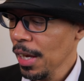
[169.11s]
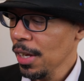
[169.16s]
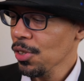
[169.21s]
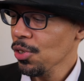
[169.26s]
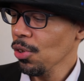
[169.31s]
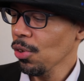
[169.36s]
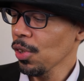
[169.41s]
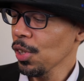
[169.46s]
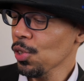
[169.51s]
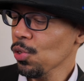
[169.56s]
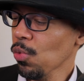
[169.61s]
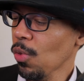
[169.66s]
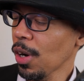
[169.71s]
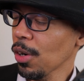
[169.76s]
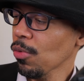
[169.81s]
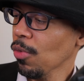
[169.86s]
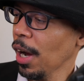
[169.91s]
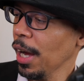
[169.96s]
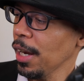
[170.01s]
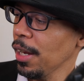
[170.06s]
So this
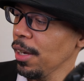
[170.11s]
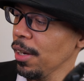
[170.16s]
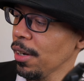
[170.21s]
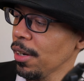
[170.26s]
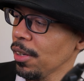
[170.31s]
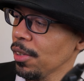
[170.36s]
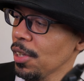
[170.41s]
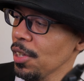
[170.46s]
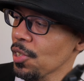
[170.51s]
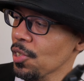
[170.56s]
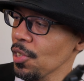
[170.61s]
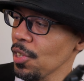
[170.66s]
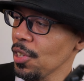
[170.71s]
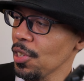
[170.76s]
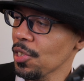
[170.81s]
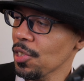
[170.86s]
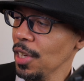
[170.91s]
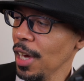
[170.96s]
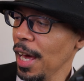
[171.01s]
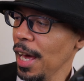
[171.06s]
one right here, this
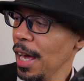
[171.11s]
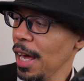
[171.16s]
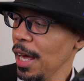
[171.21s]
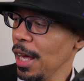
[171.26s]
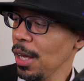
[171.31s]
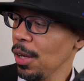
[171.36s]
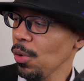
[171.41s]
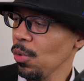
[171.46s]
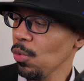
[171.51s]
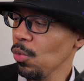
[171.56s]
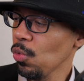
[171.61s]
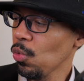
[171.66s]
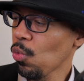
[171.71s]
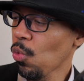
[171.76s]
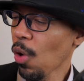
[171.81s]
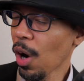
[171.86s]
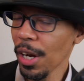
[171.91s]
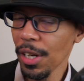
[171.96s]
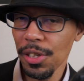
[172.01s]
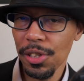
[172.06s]
is a
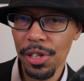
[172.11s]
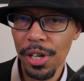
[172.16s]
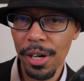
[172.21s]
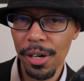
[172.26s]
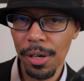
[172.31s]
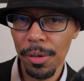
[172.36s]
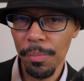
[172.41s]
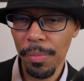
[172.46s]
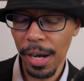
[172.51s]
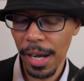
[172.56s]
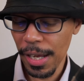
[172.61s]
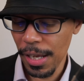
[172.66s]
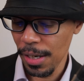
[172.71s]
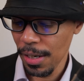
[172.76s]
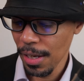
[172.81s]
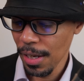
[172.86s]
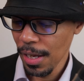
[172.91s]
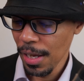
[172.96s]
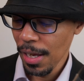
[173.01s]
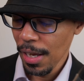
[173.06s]
1
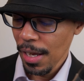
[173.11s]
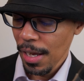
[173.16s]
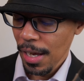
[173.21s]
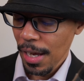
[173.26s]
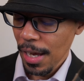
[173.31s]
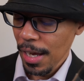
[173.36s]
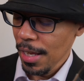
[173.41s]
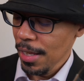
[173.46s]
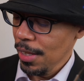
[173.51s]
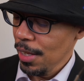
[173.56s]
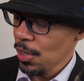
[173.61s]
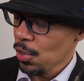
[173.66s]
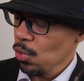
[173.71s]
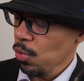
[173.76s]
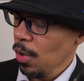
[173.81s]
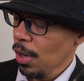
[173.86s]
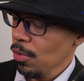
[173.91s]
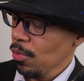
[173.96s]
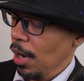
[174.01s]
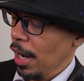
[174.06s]
terabyte, and this
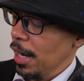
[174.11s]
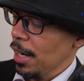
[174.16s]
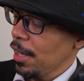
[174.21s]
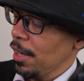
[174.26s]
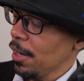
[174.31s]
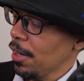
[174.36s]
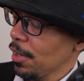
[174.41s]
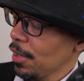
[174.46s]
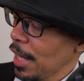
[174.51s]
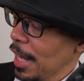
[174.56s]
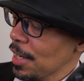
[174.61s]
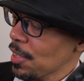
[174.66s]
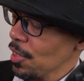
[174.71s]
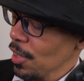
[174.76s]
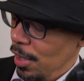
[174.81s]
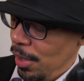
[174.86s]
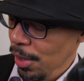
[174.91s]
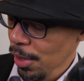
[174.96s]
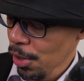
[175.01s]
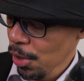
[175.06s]
one right here, that's
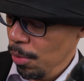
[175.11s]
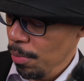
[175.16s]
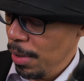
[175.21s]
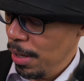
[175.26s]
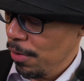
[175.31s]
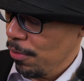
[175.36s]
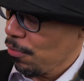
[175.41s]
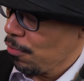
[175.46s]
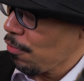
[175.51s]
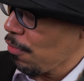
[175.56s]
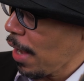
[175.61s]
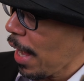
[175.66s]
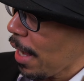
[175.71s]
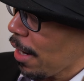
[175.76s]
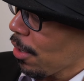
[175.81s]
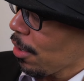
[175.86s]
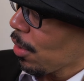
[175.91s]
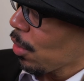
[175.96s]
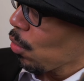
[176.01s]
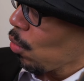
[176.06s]
a little bit
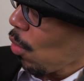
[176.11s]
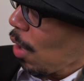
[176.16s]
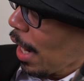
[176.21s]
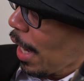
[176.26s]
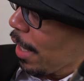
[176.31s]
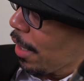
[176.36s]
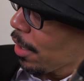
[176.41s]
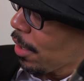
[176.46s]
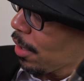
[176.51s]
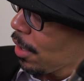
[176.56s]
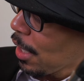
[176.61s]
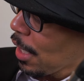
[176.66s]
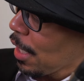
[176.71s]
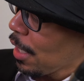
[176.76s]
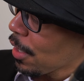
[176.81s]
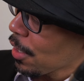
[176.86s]
fatter and wider.